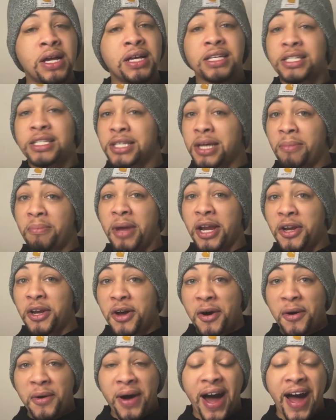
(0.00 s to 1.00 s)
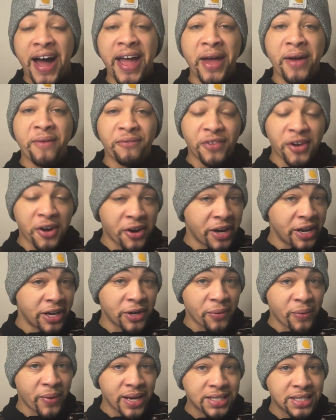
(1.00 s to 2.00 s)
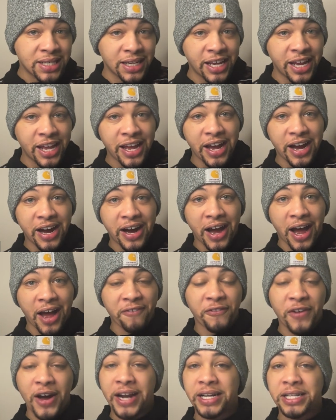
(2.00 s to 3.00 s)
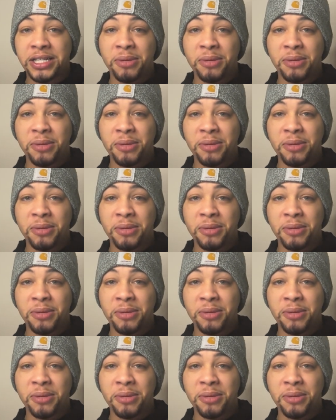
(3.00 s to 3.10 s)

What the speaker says: Some may know I am very into wrestling. I find it